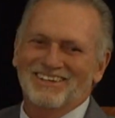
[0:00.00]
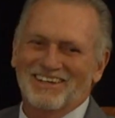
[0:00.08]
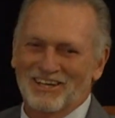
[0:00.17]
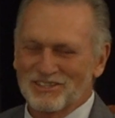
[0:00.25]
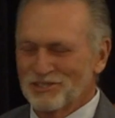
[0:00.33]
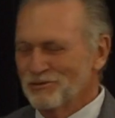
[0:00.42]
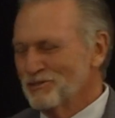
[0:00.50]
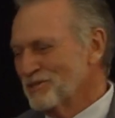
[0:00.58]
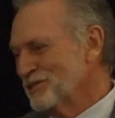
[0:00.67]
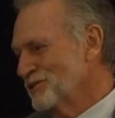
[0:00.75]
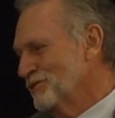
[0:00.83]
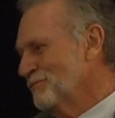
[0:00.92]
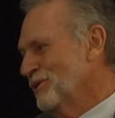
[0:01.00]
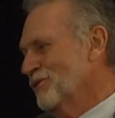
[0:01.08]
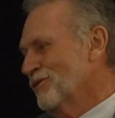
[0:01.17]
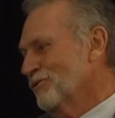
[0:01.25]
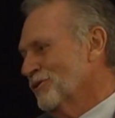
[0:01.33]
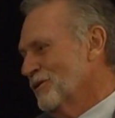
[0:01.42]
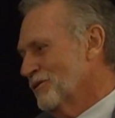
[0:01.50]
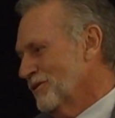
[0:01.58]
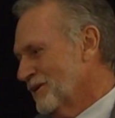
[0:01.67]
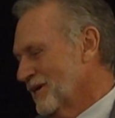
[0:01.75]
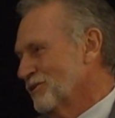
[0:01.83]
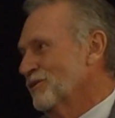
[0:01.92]
Yeah, she was teasing me earlier
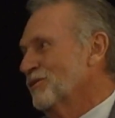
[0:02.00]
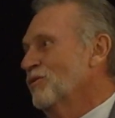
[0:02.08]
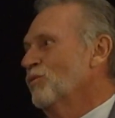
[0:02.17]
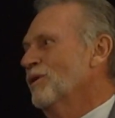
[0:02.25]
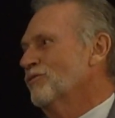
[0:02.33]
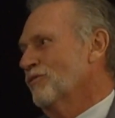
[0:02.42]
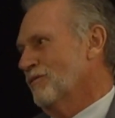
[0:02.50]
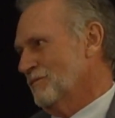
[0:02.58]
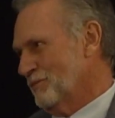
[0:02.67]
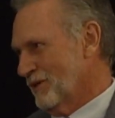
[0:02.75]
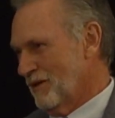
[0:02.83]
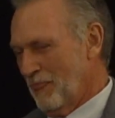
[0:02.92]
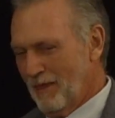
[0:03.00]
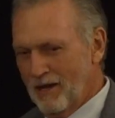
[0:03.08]
that I couldn't whistle, but